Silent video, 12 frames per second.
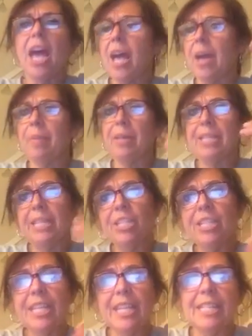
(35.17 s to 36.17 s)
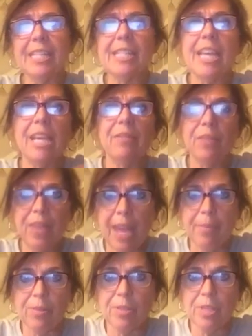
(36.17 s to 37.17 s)
And teaching kids this kind of
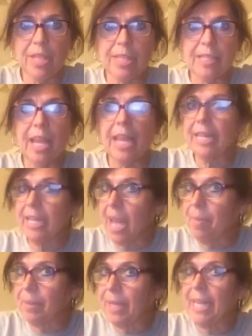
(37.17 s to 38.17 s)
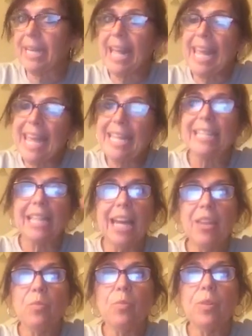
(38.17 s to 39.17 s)
vocabulary is kind of complicated, and a lot
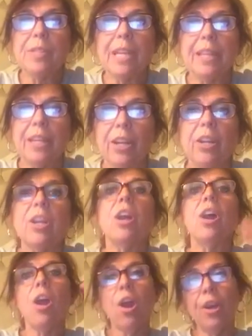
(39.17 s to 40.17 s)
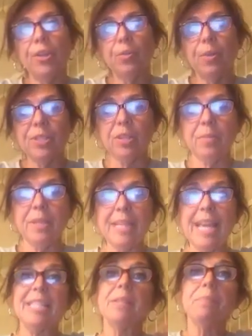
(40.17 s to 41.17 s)
of the words on there aren't the ones that are going to be
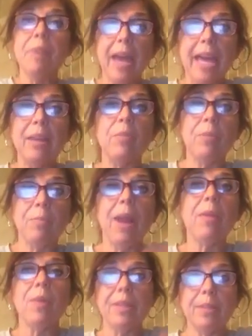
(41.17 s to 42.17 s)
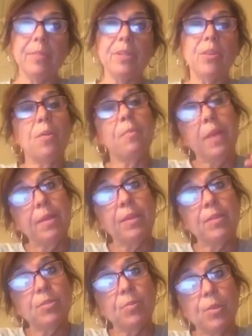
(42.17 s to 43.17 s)
tested, but we probably want them to know
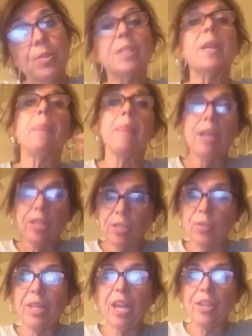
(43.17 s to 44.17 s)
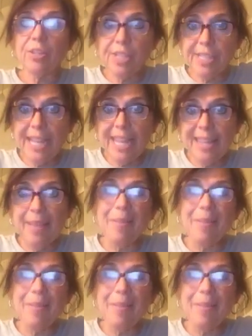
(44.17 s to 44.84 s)
these words so they understand